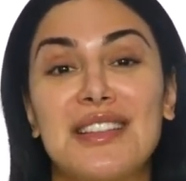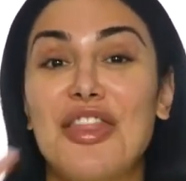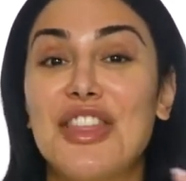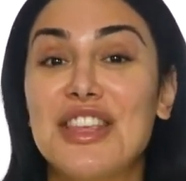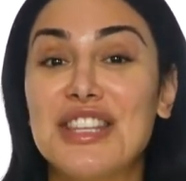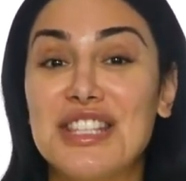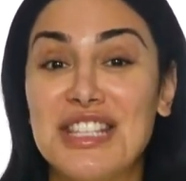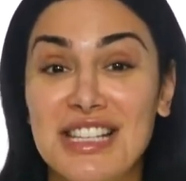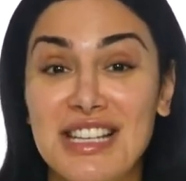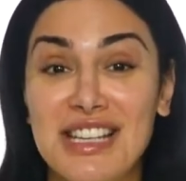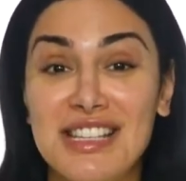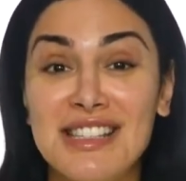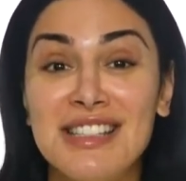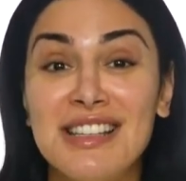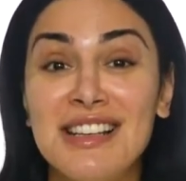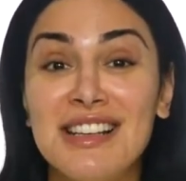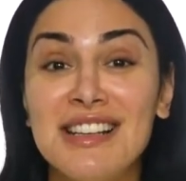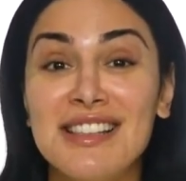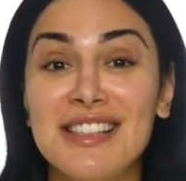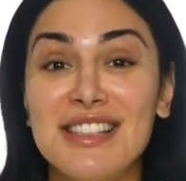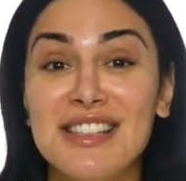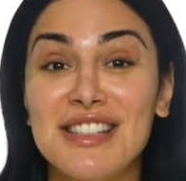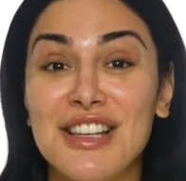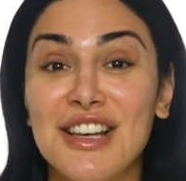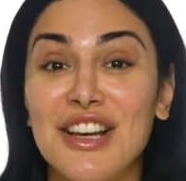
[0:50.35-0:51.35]
The
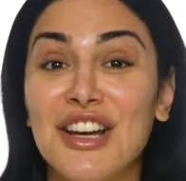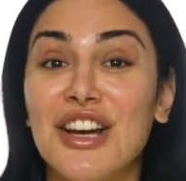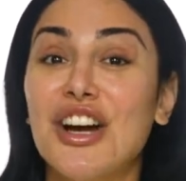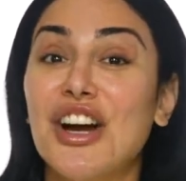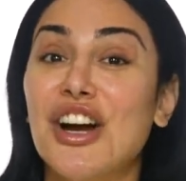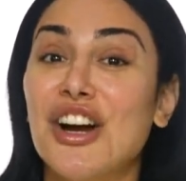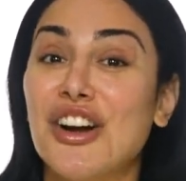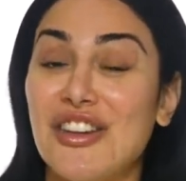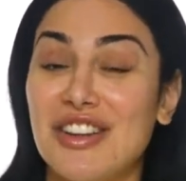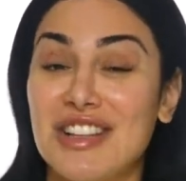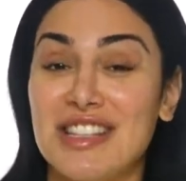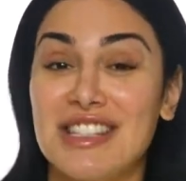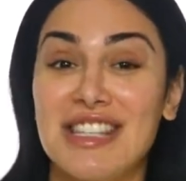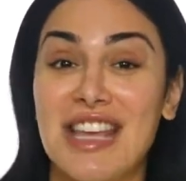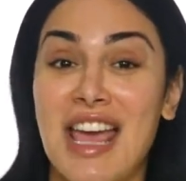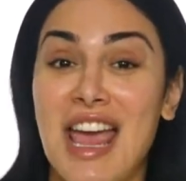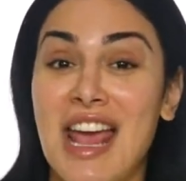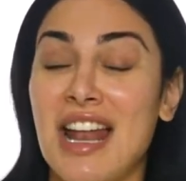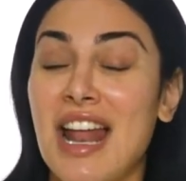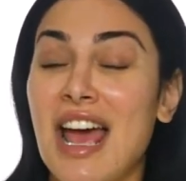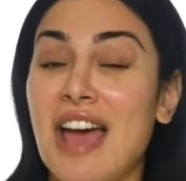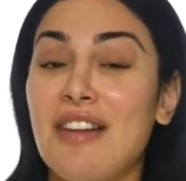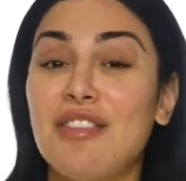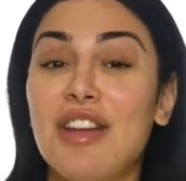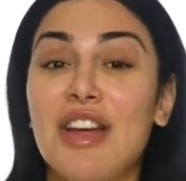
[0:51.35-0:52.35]
statistics are
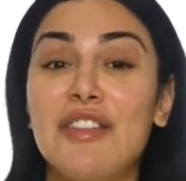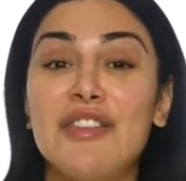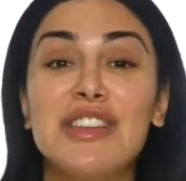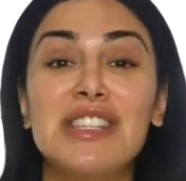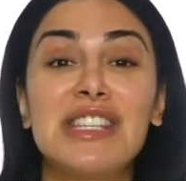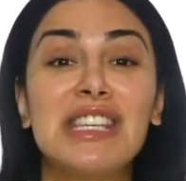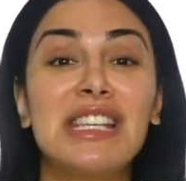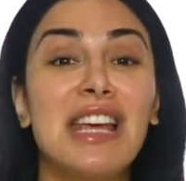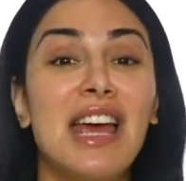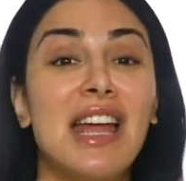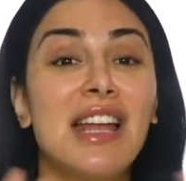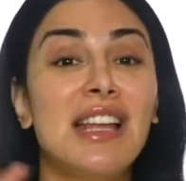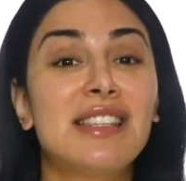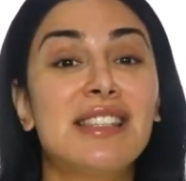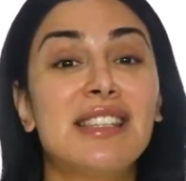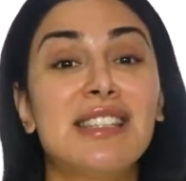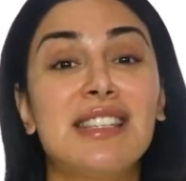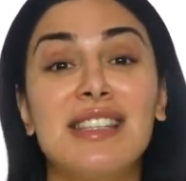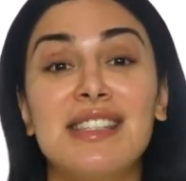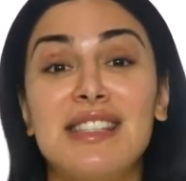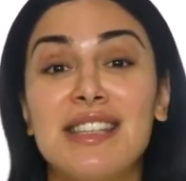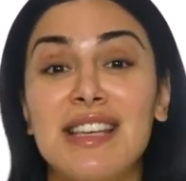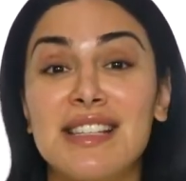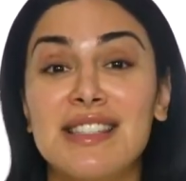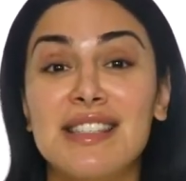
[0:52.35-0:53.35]
insane. I've never seen any
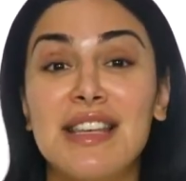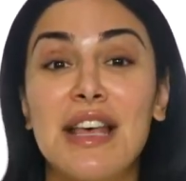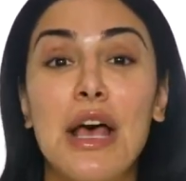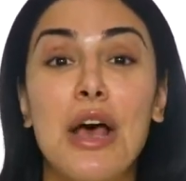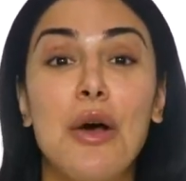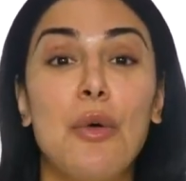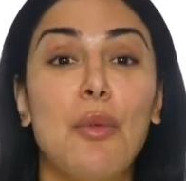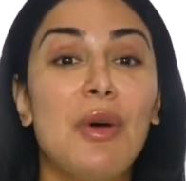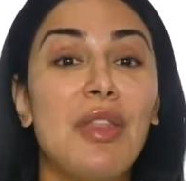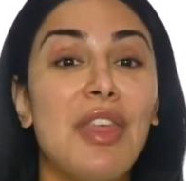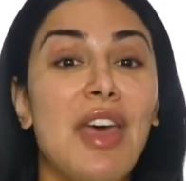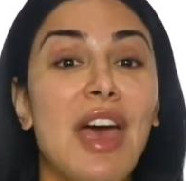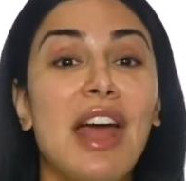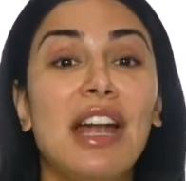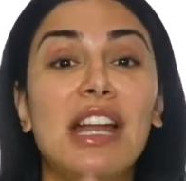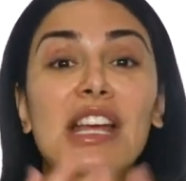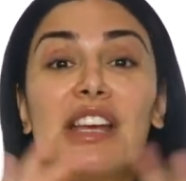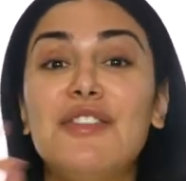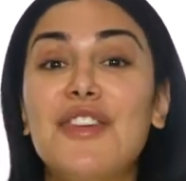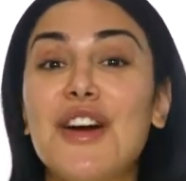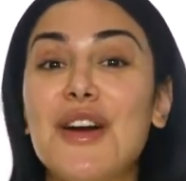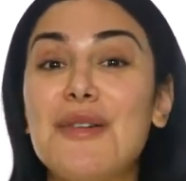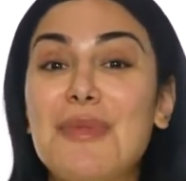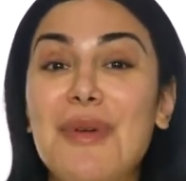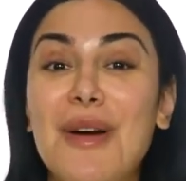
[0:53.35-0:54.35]
statistics with any
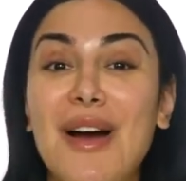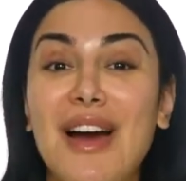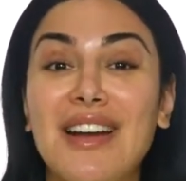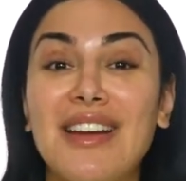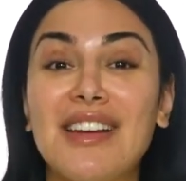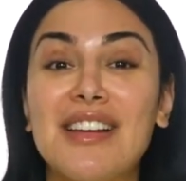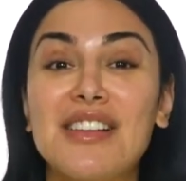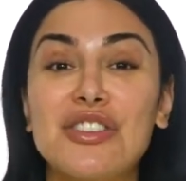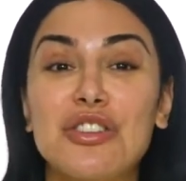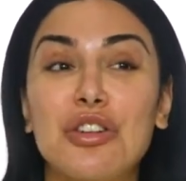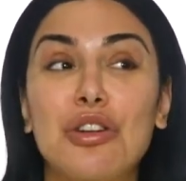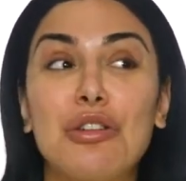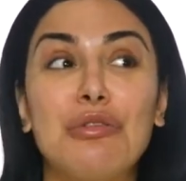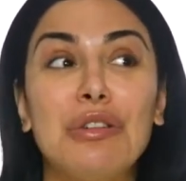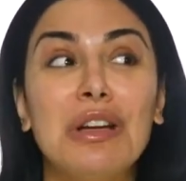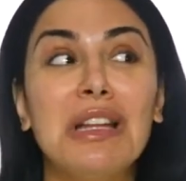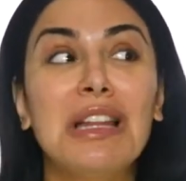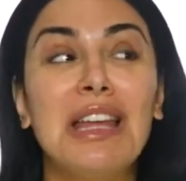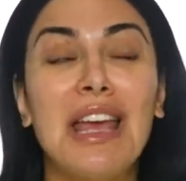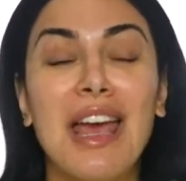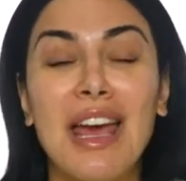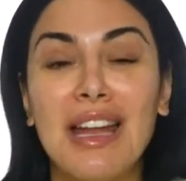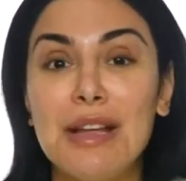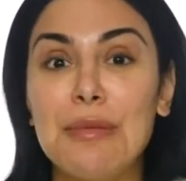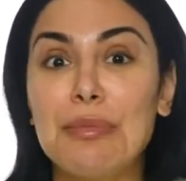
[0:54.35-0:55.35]
of our products or
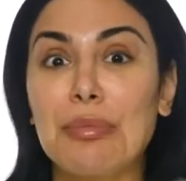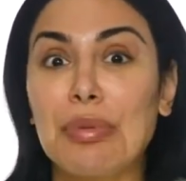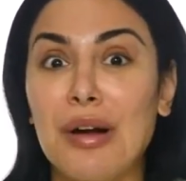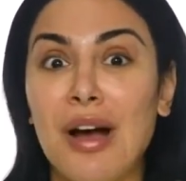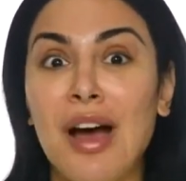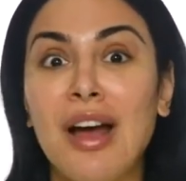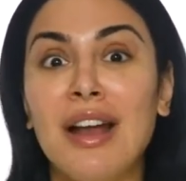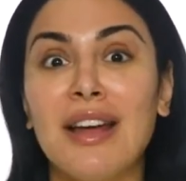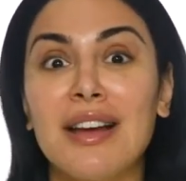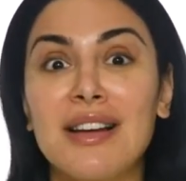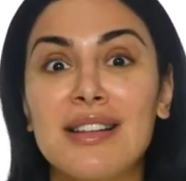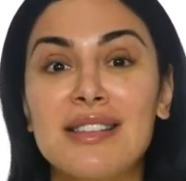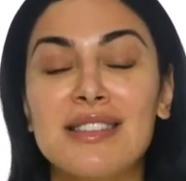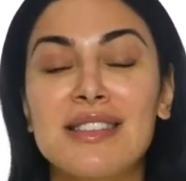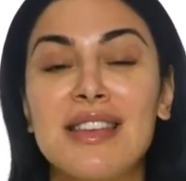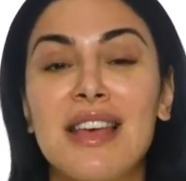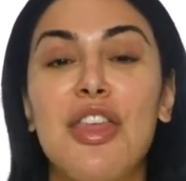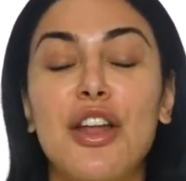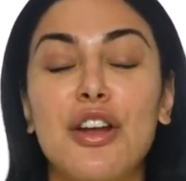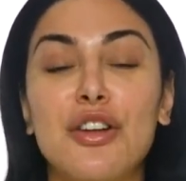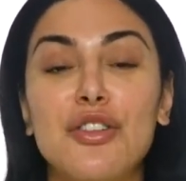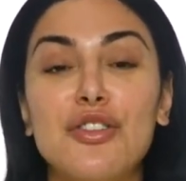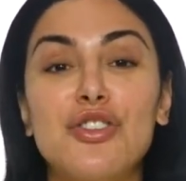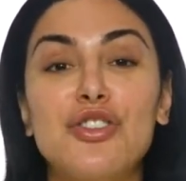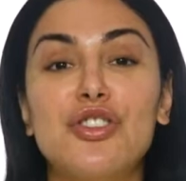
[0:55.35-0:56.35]
really any products
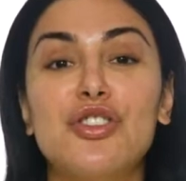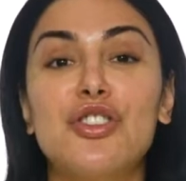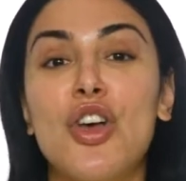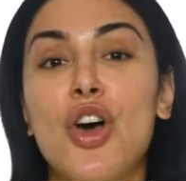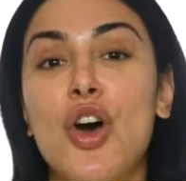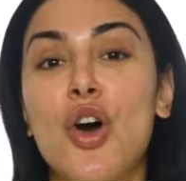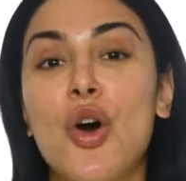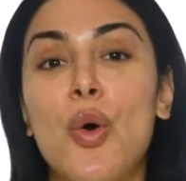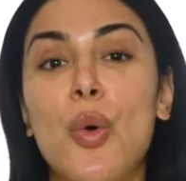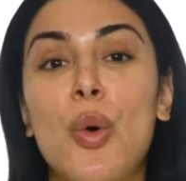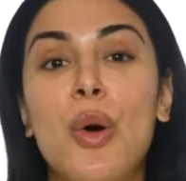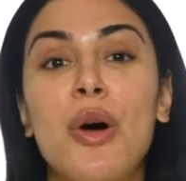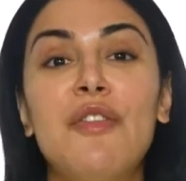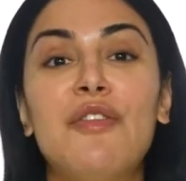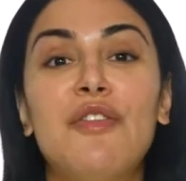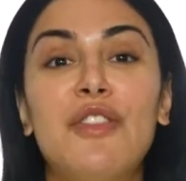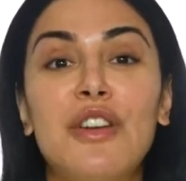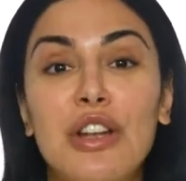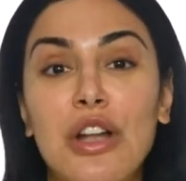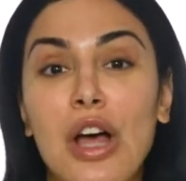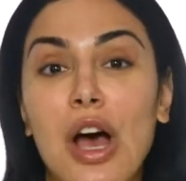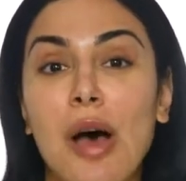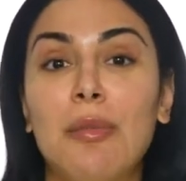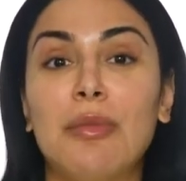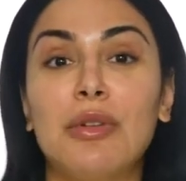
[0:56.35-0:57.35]
that are so
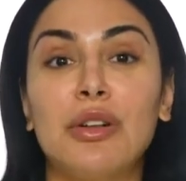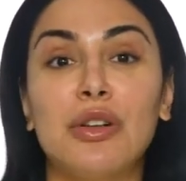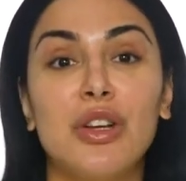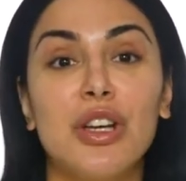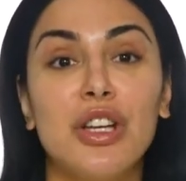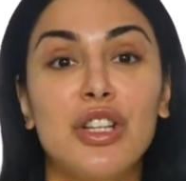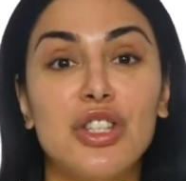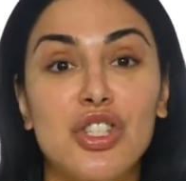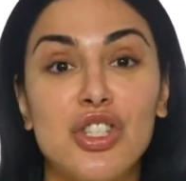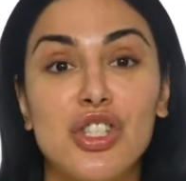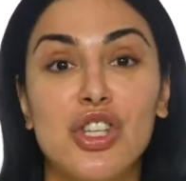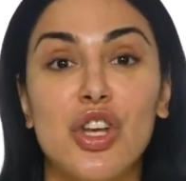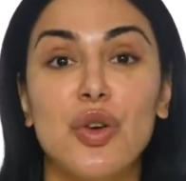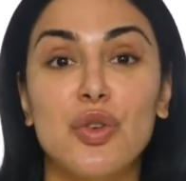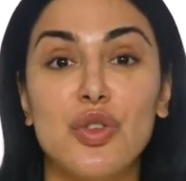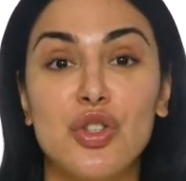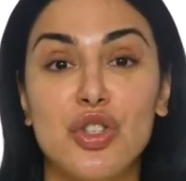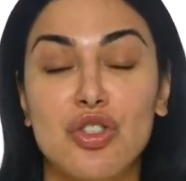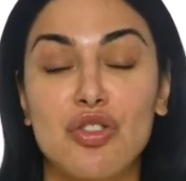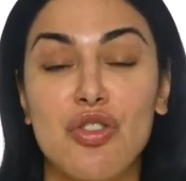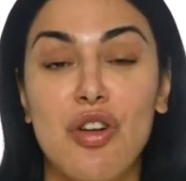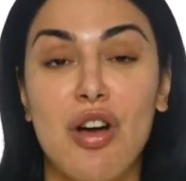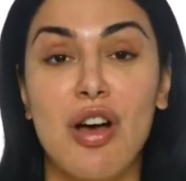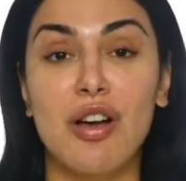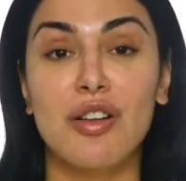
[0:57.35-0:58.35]
phenomenal and so
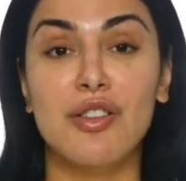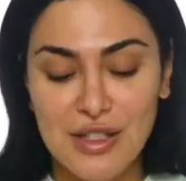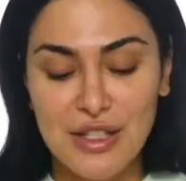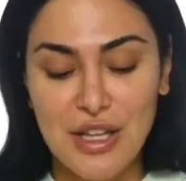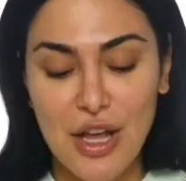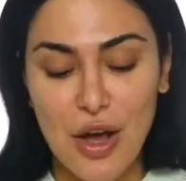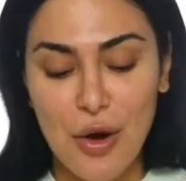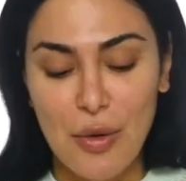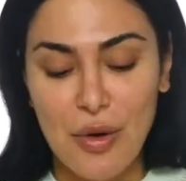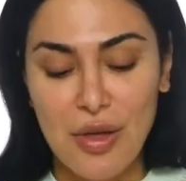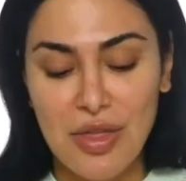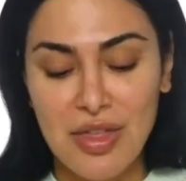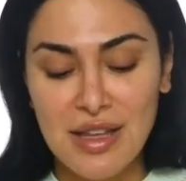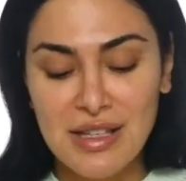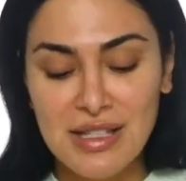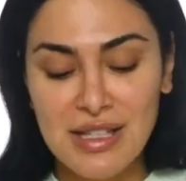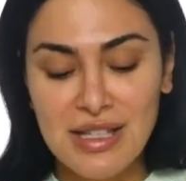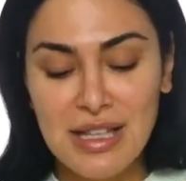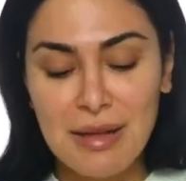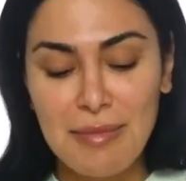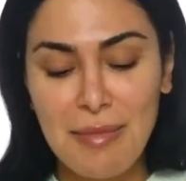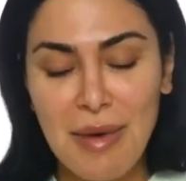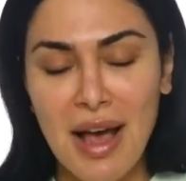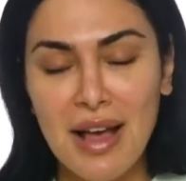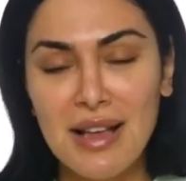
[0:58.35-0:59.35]
strong. So this
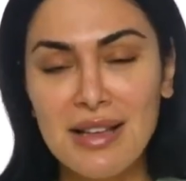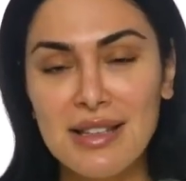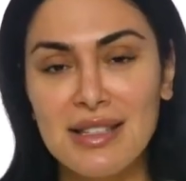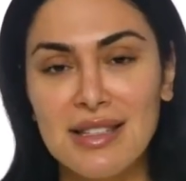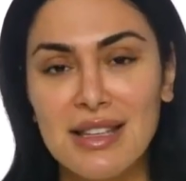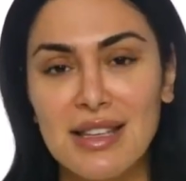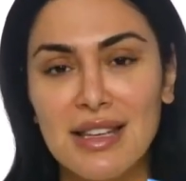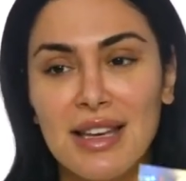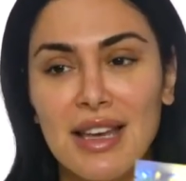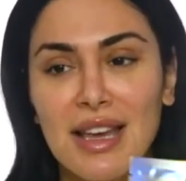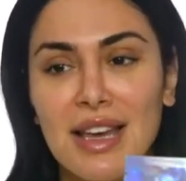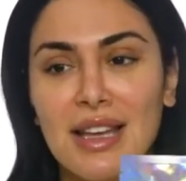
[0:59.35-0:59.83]
is a mask.